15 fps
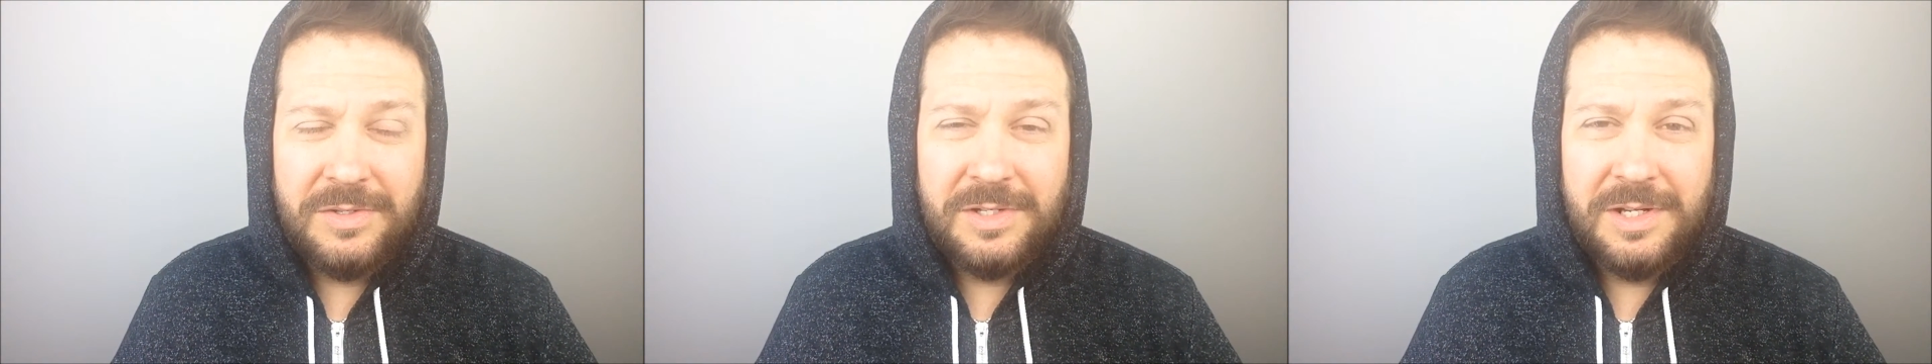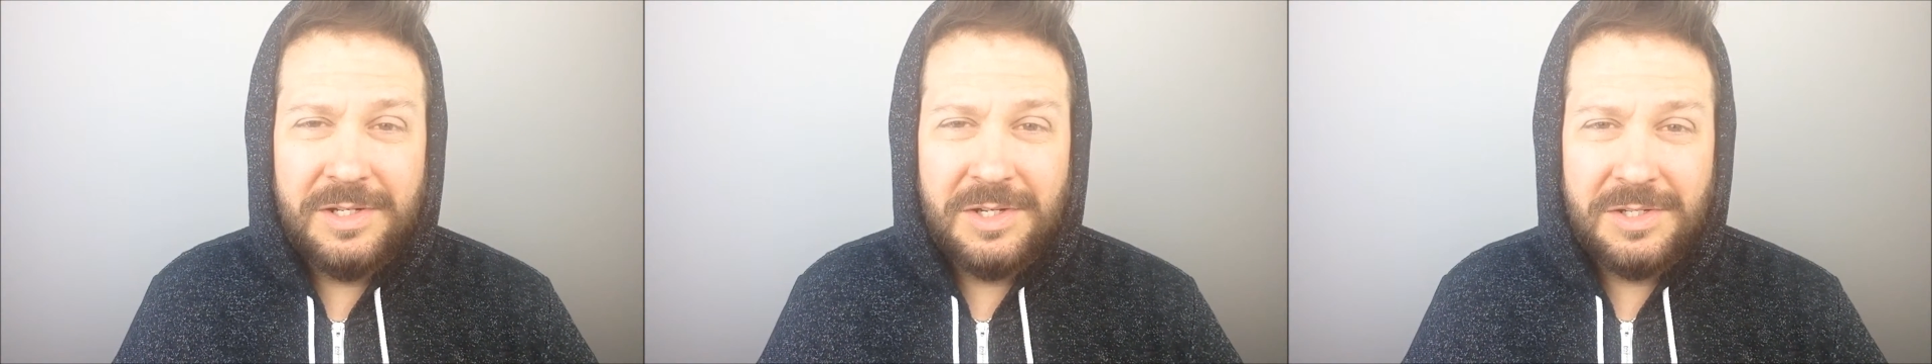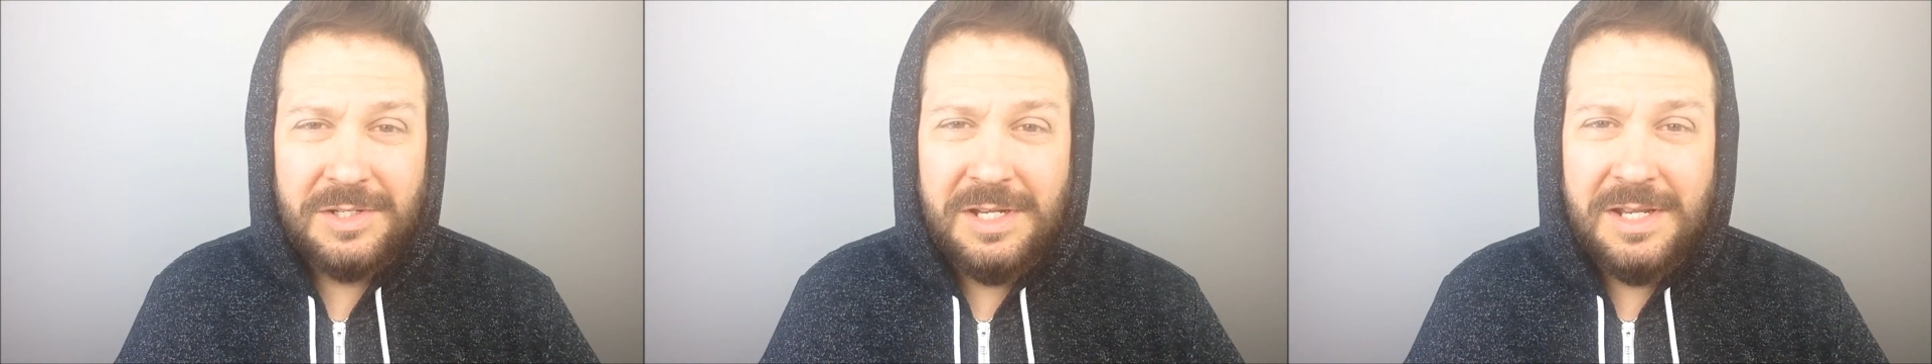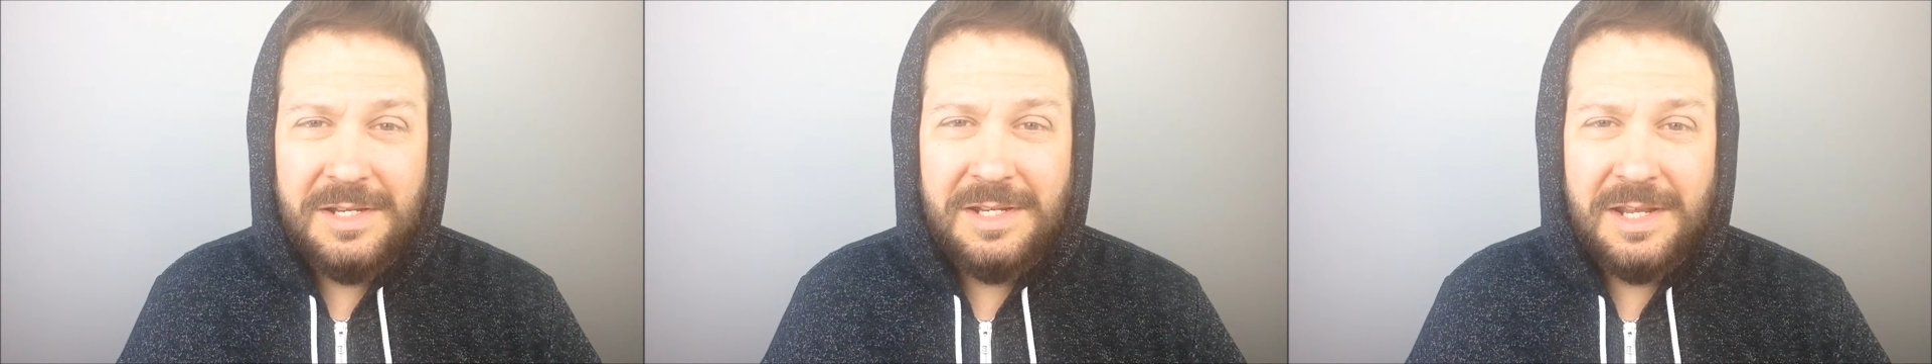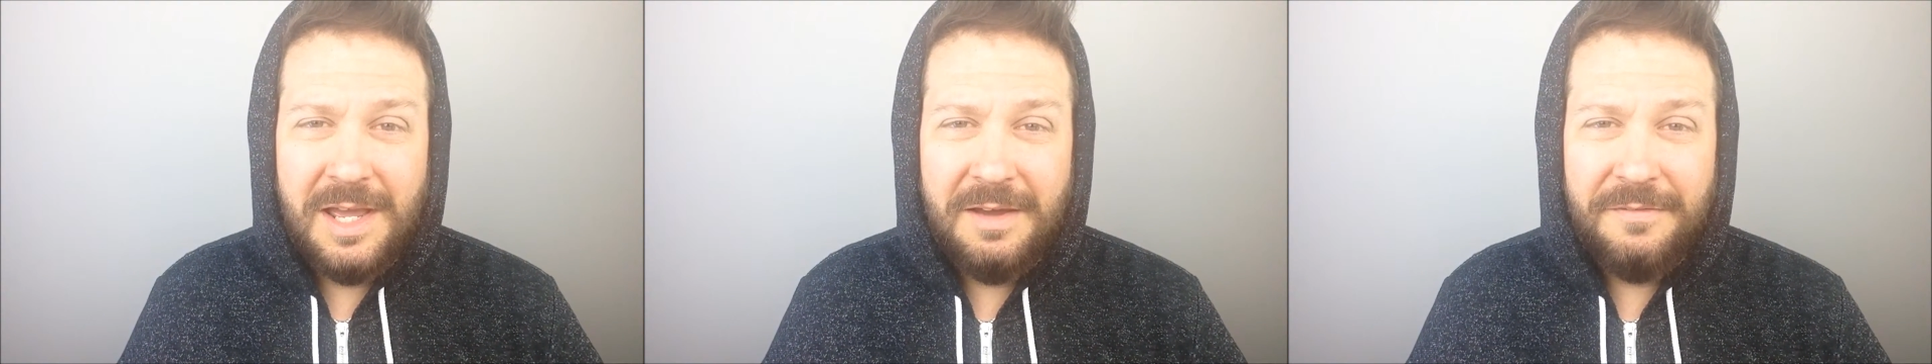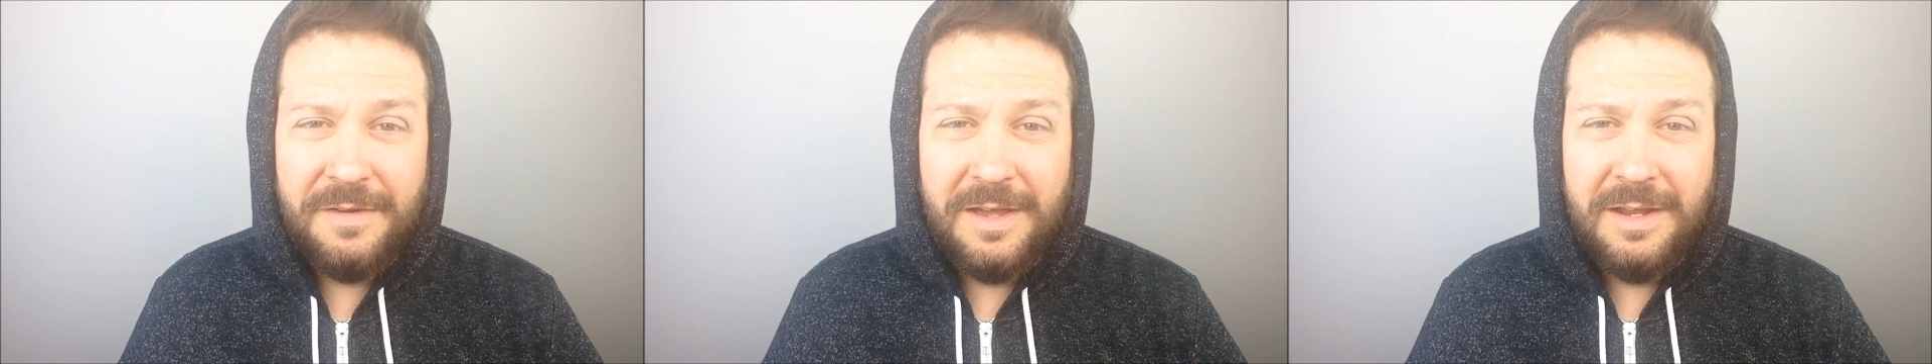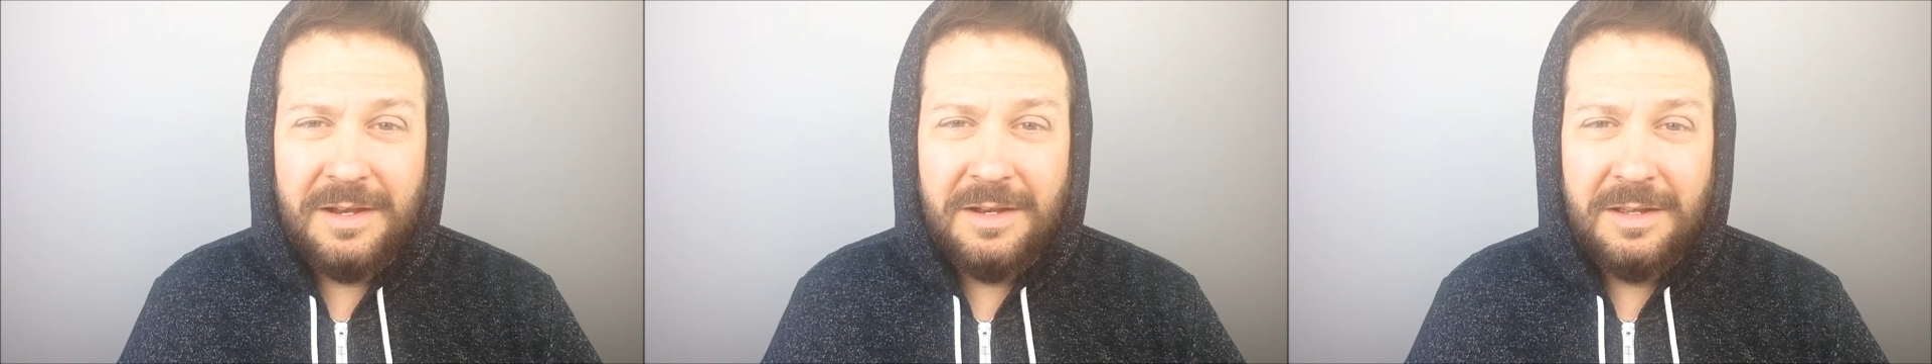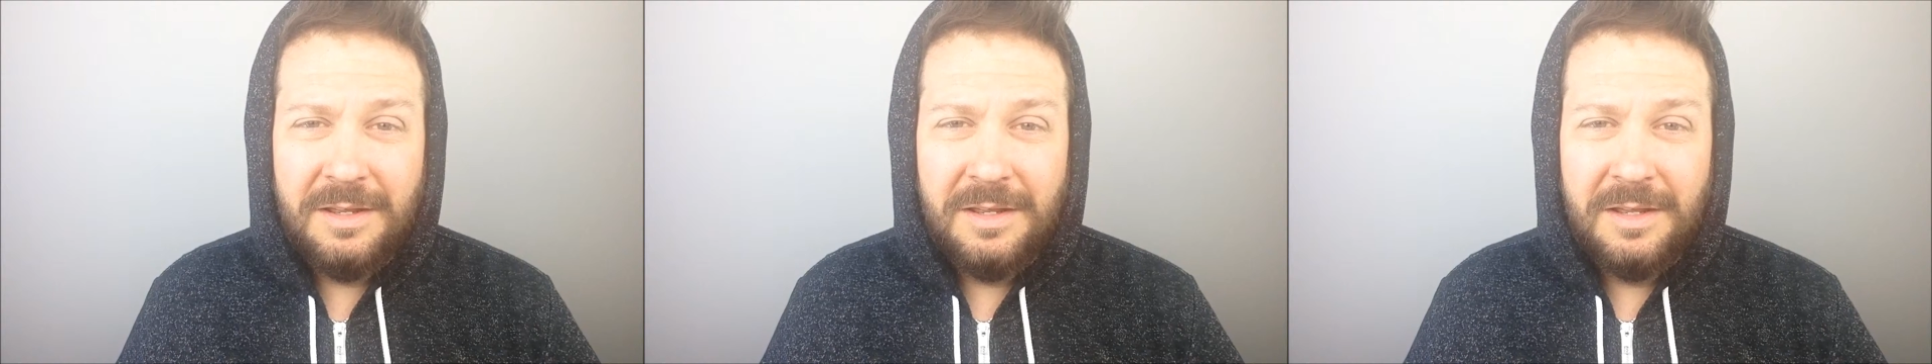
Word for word: Isn't it just TTFN?